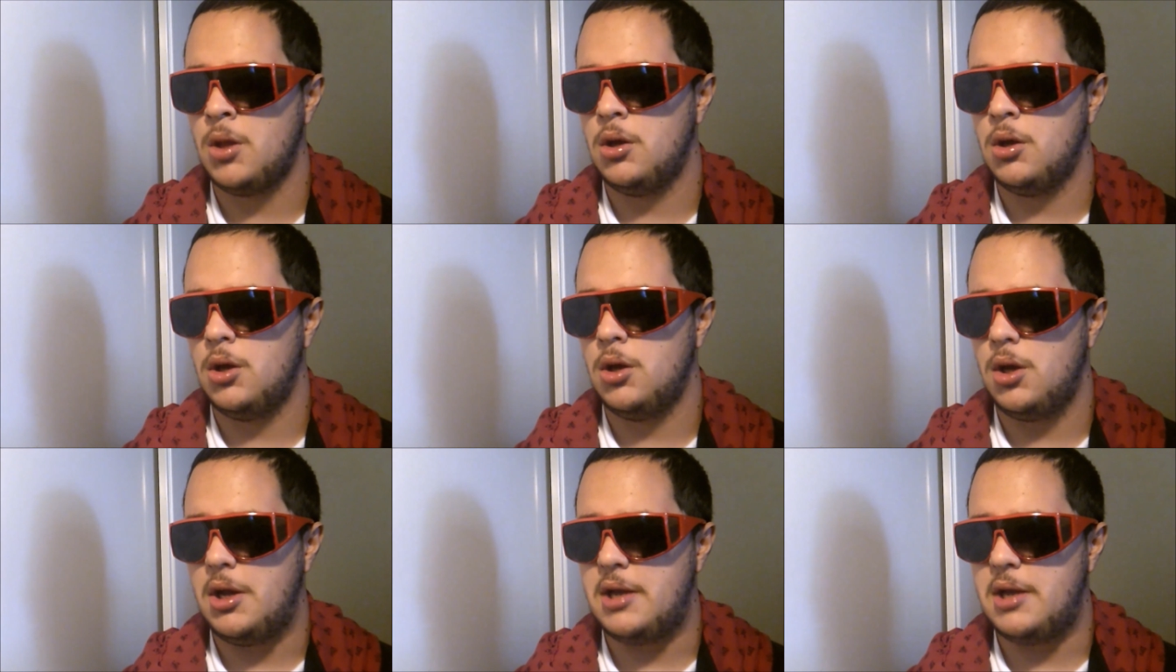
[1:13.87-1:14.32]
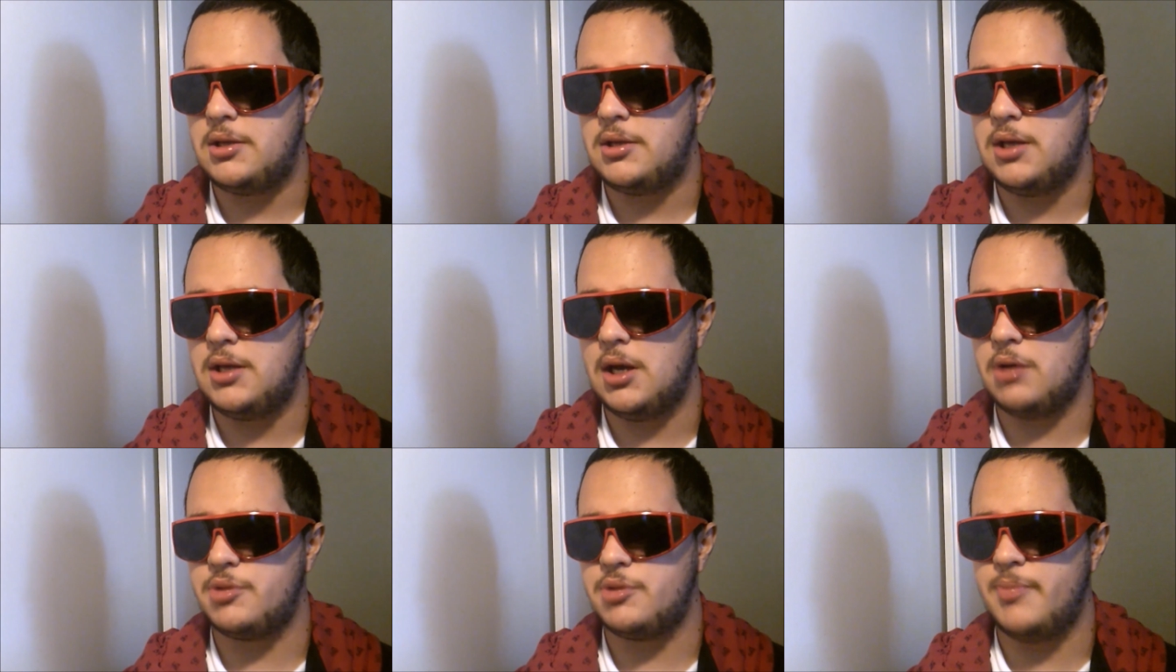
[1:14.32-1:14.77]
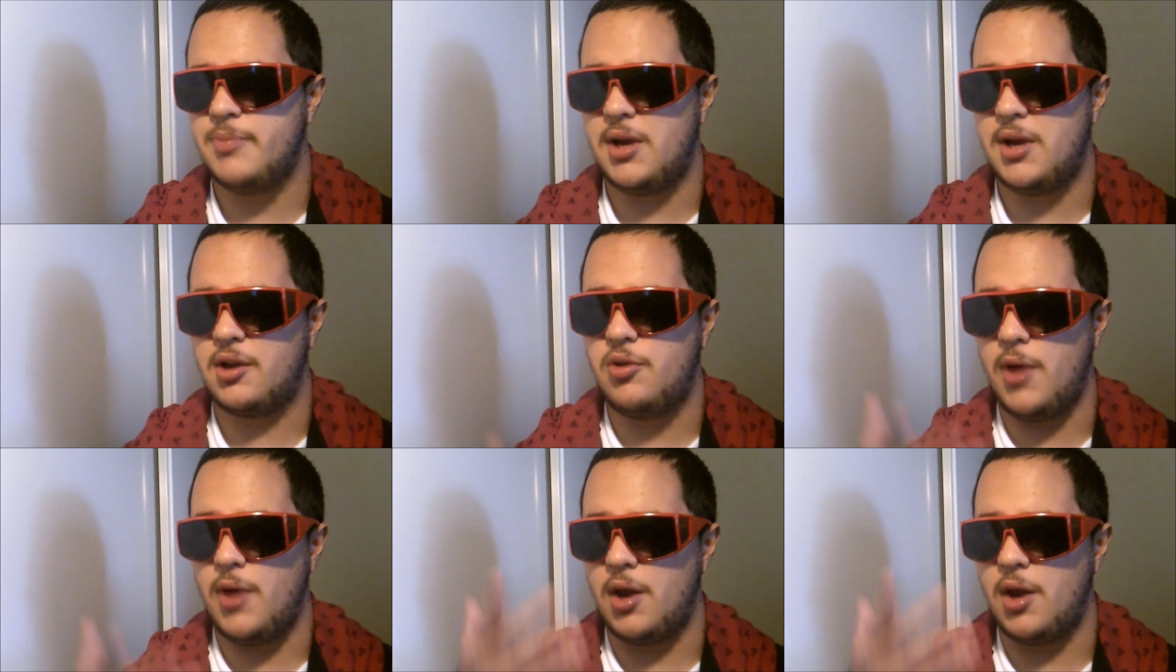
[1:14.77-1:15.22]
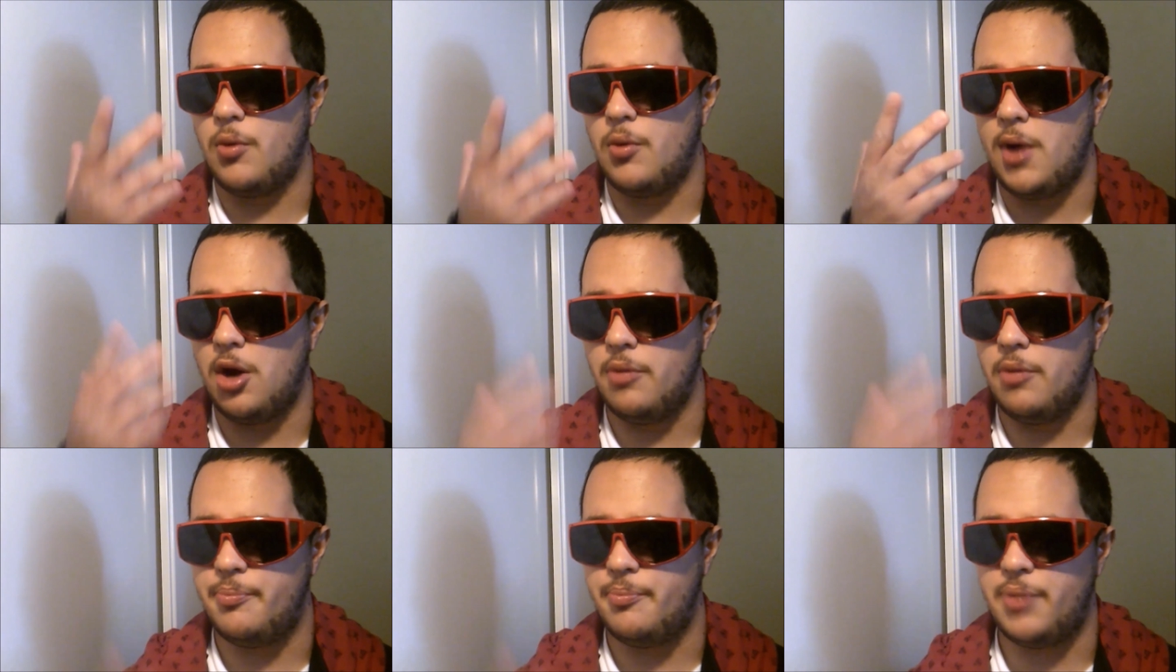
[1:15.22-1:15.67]
And yeah, it was made quite a while
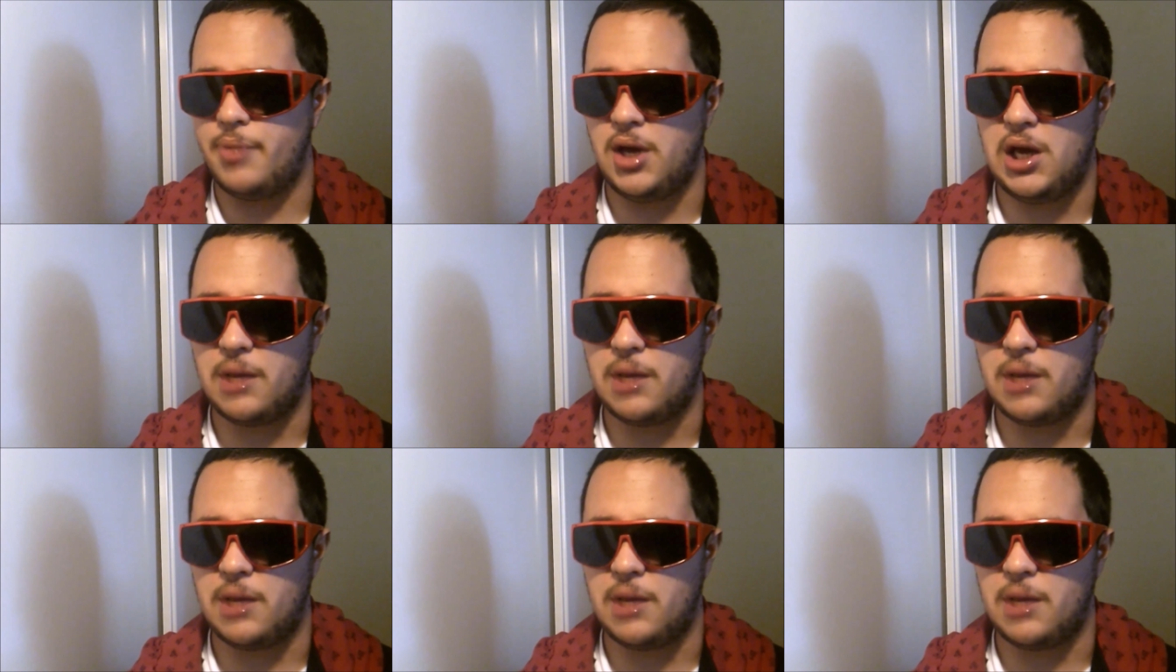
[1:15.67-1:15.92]
back,